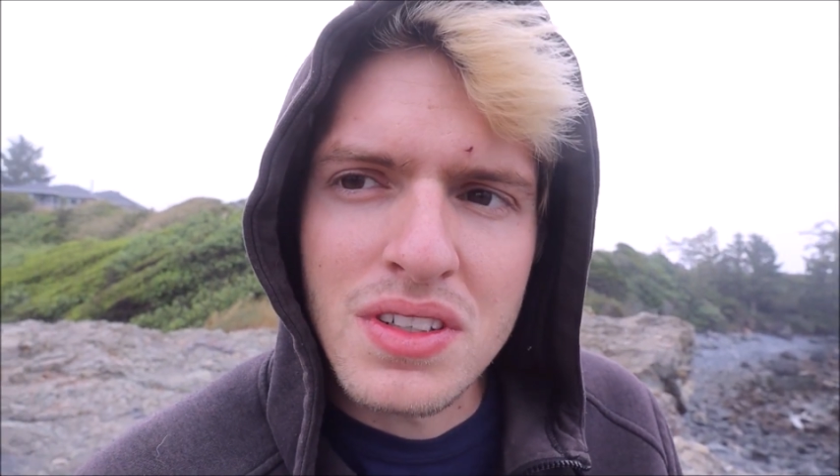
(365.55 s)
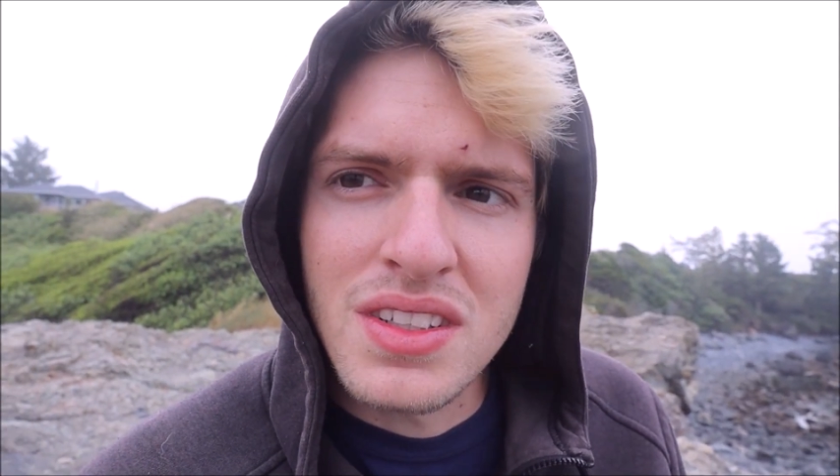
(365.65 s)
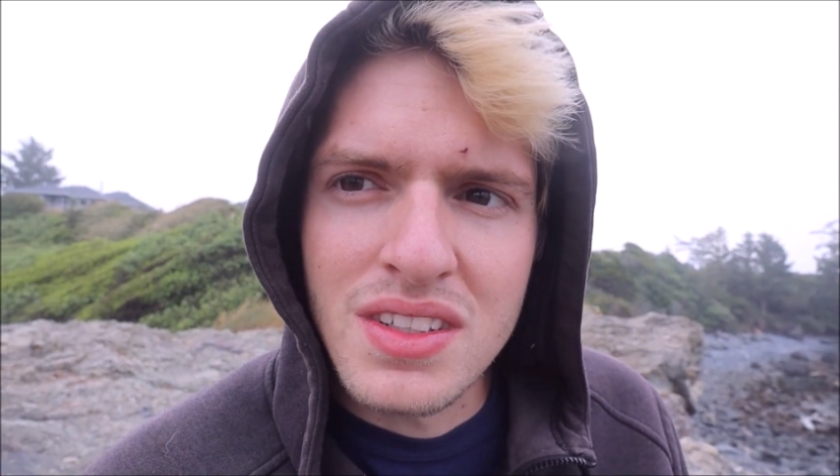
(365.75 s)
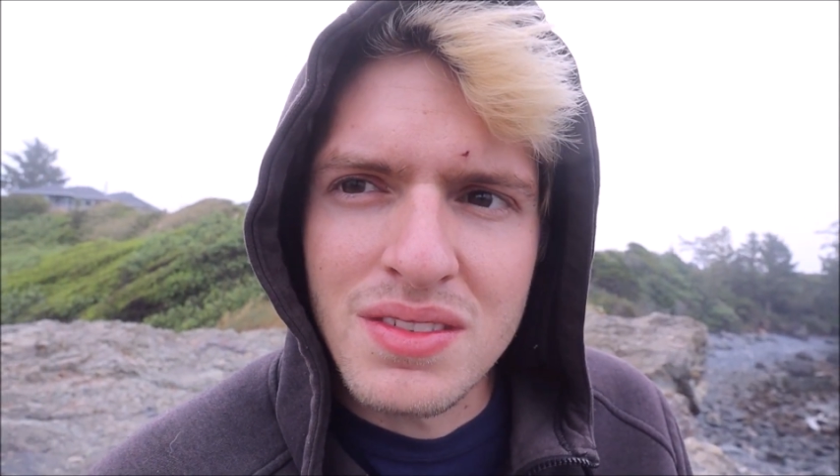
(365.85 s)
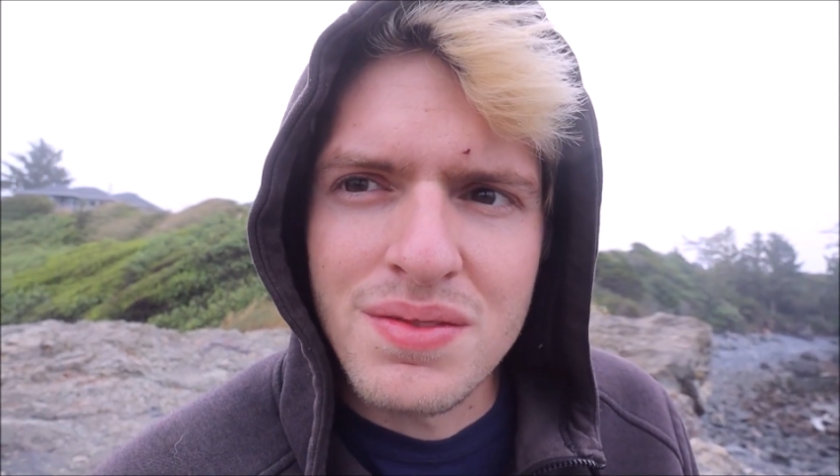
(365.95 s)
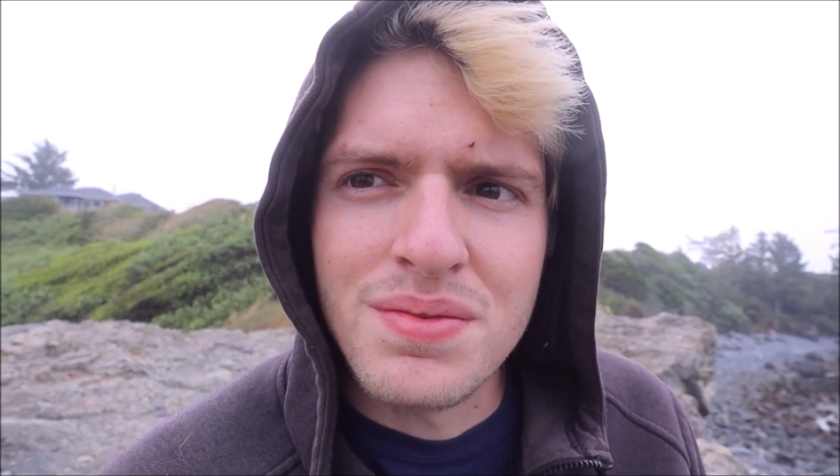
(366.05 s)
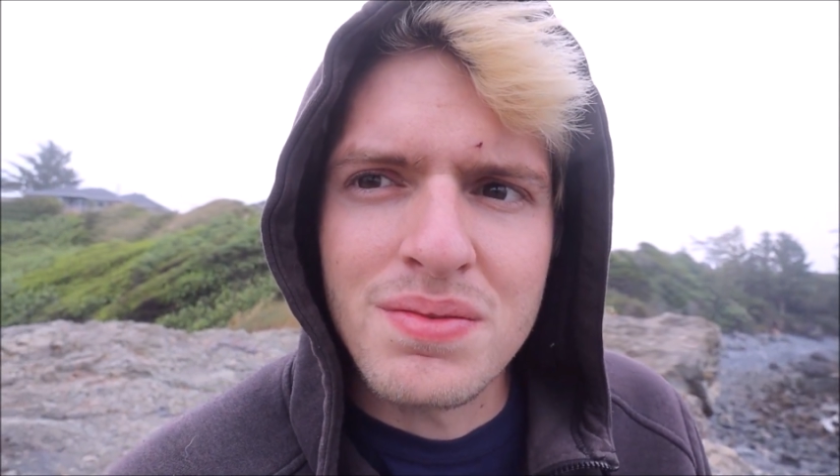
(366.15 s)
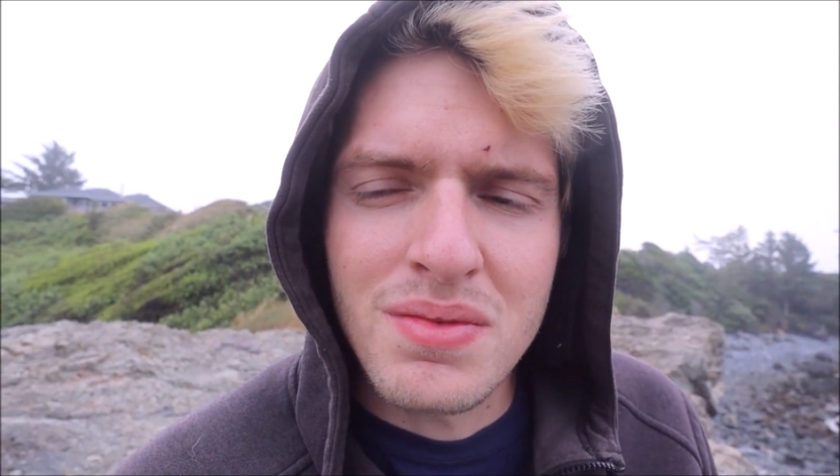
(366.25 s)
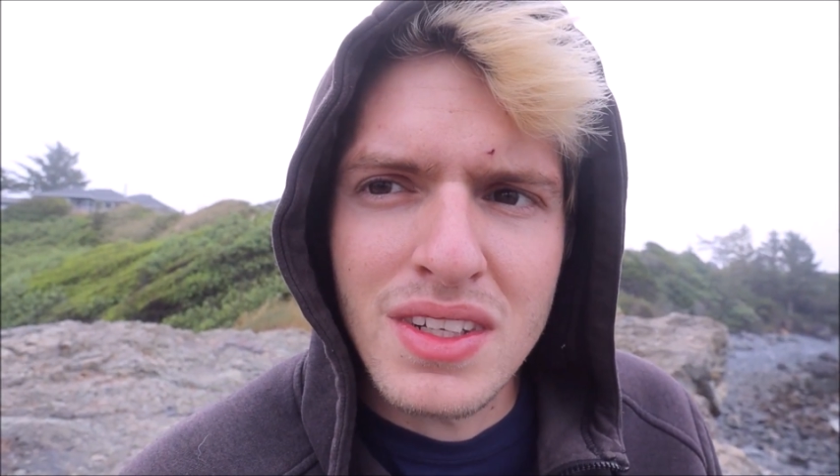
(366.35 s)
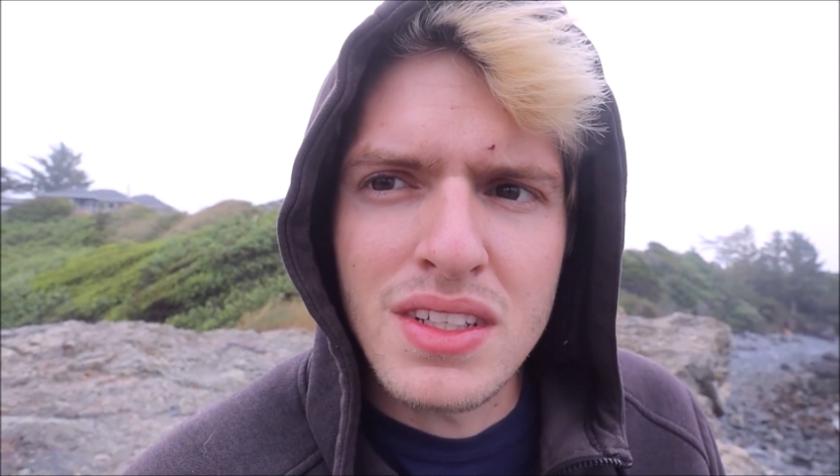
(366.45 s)
and
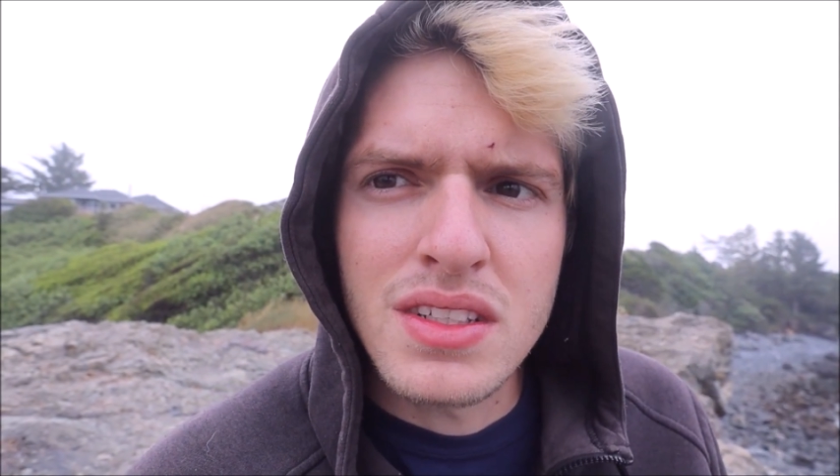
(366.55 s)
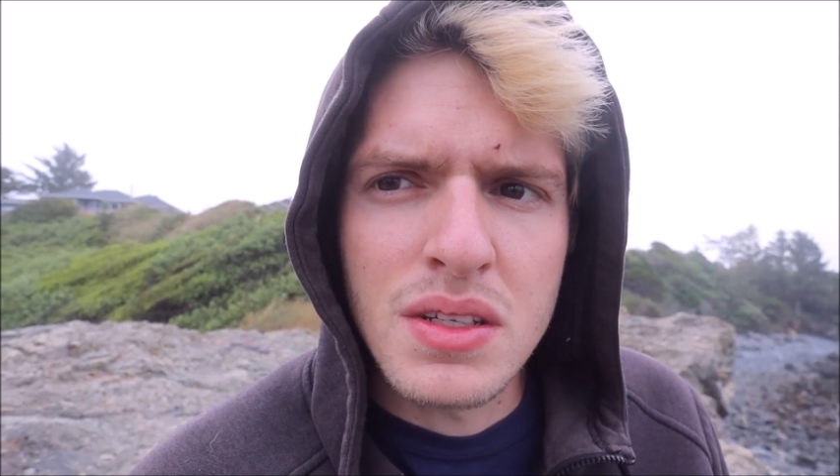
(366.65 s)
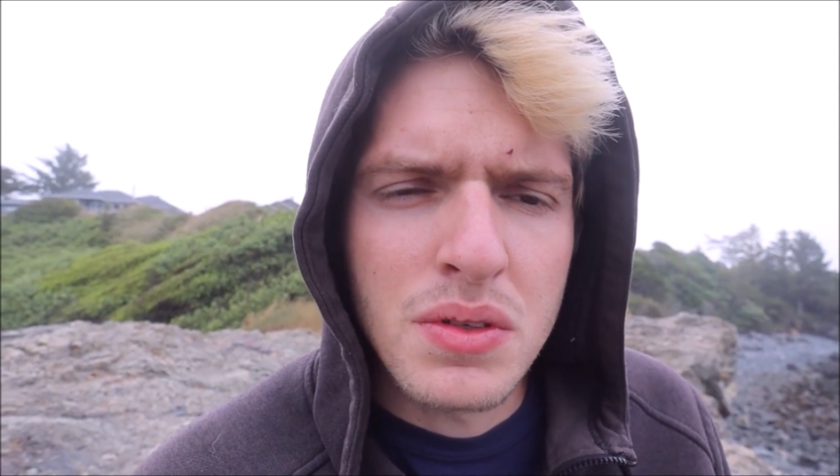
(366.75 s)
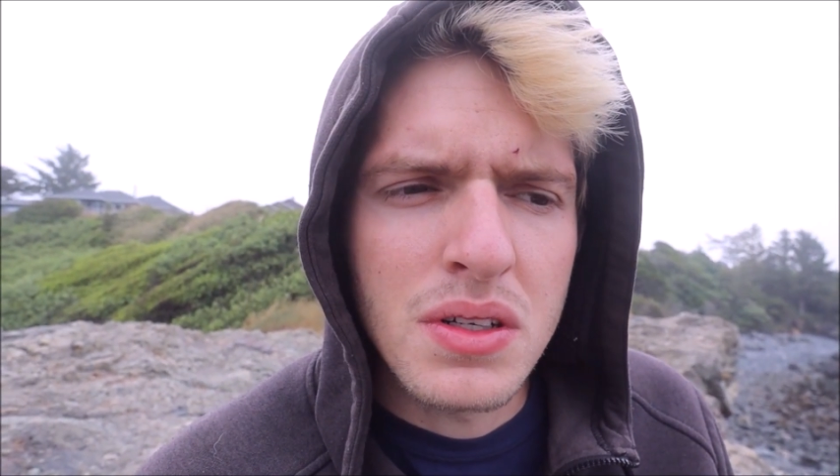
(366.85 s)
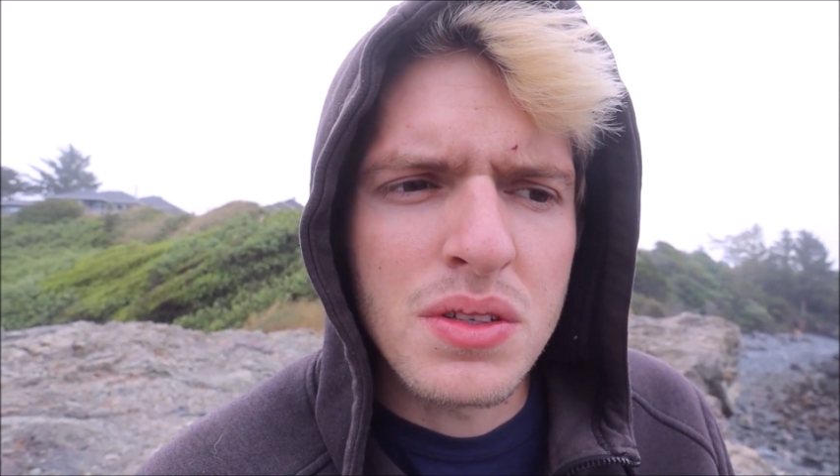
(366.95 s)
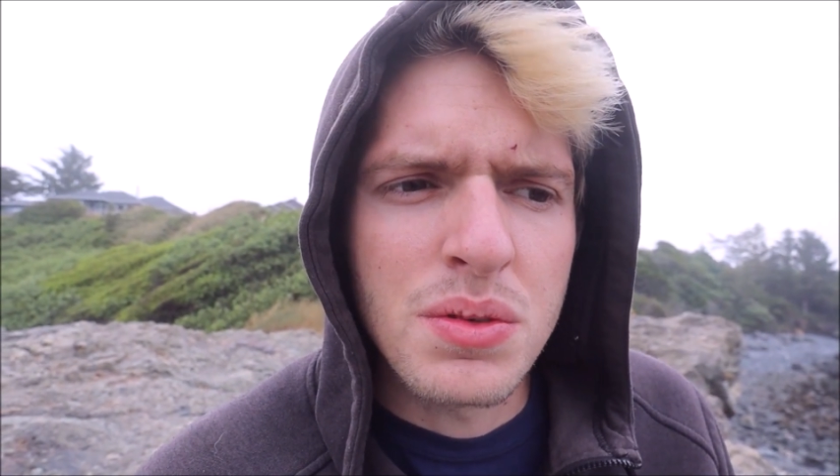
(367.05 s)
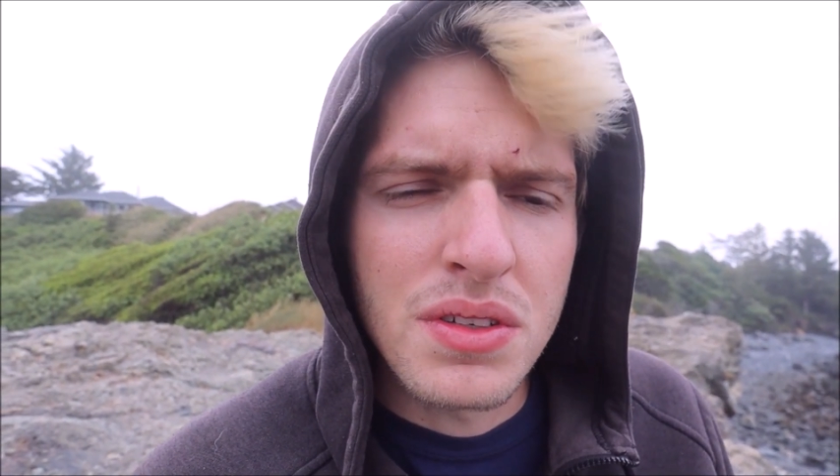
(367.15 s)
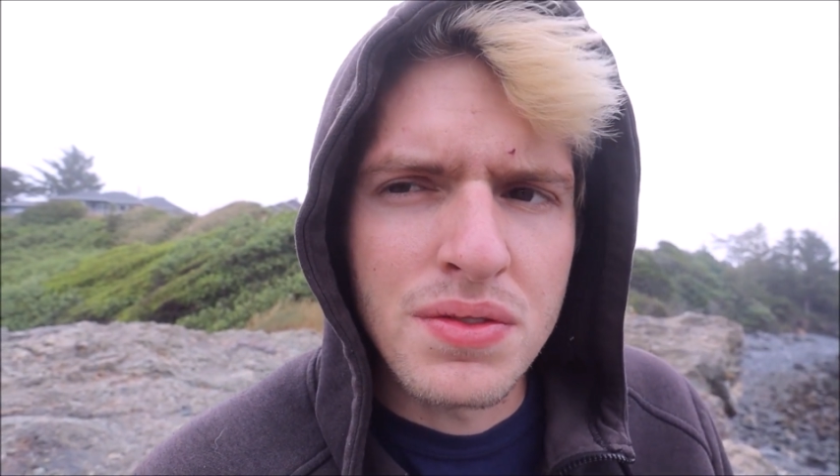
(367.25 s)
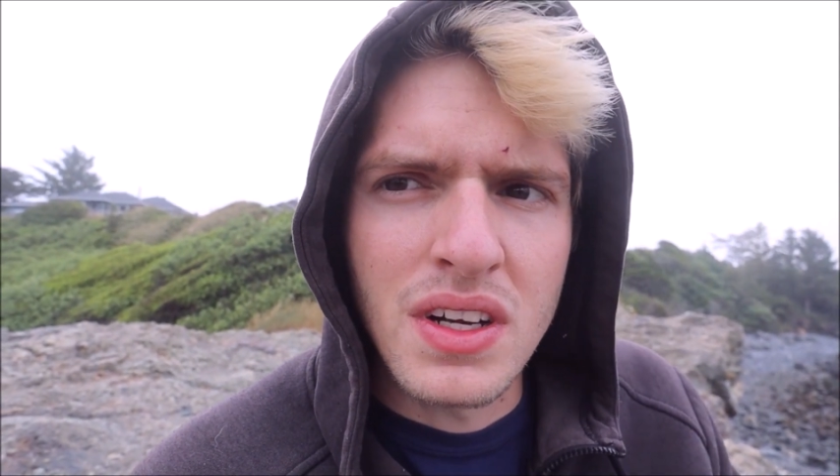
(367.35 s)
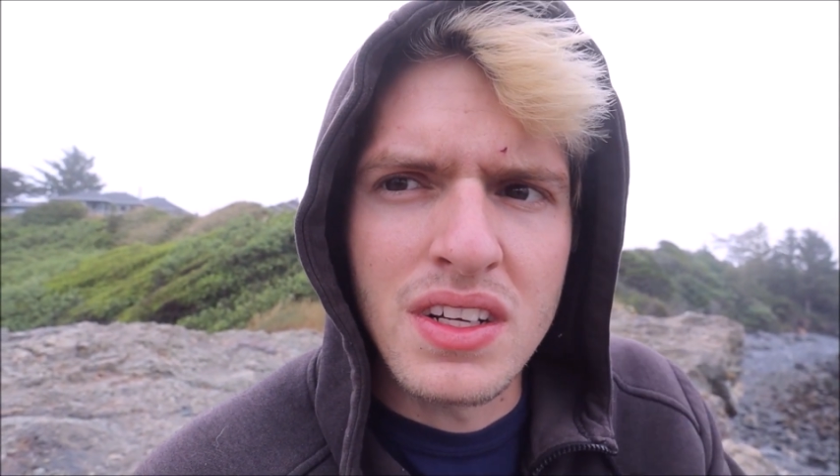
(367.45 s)
see what else we
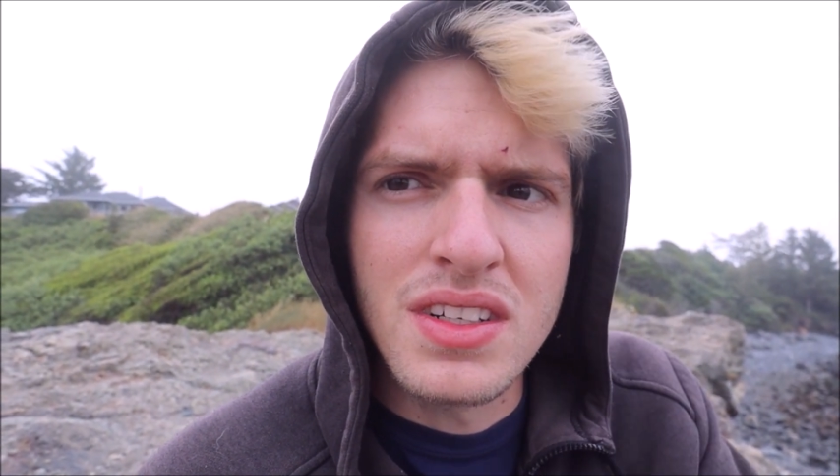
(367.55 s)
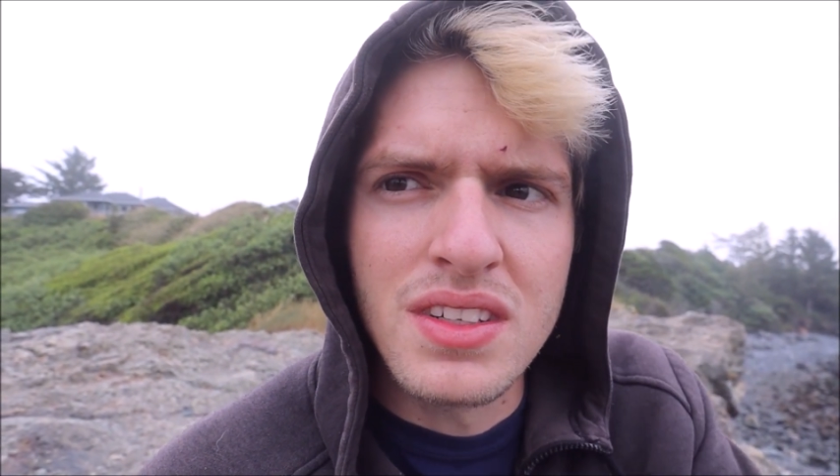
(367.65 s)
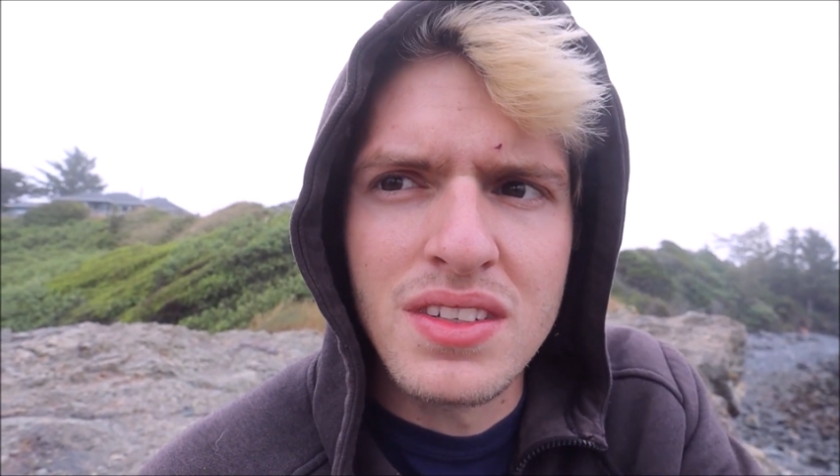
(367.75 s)
could find.